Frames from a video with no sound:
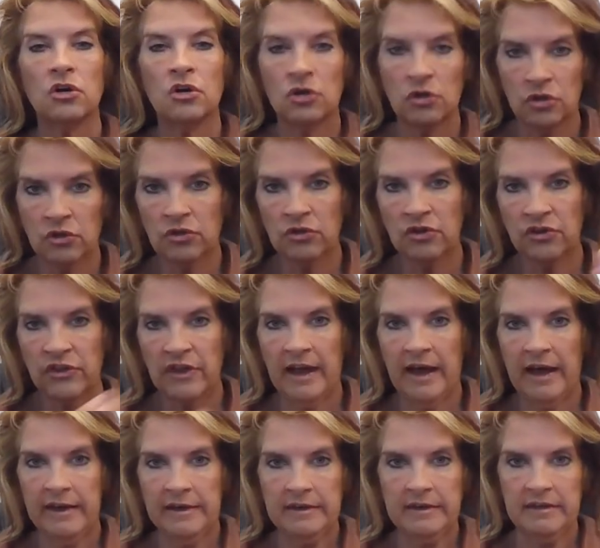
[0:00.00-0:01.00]
earned
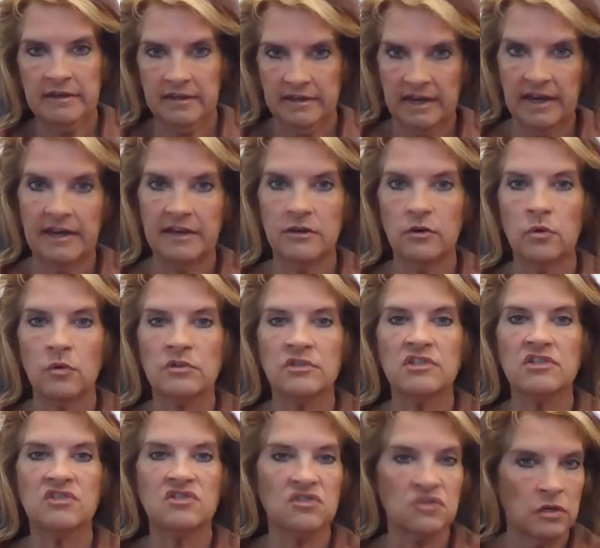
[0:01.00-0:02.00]
that yet or
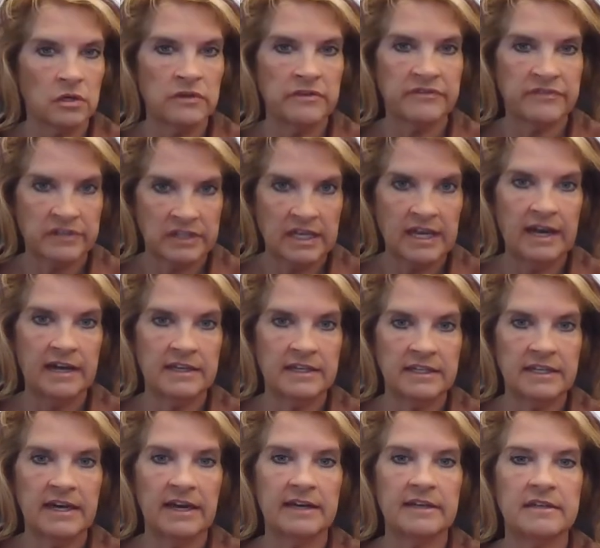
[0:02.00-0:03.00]
deserved that
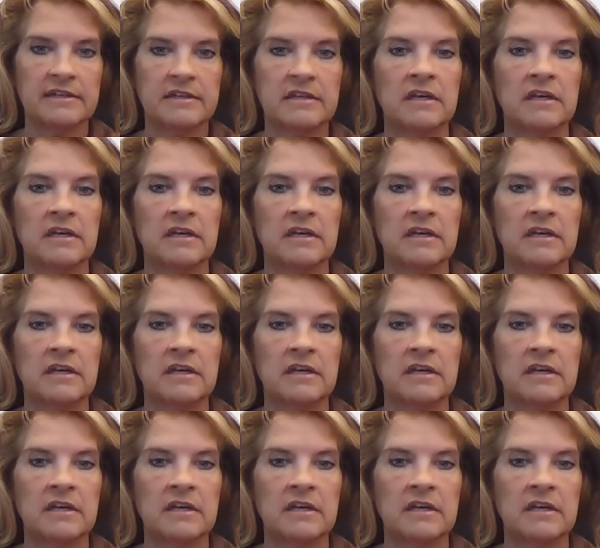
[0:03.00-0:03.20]
yet.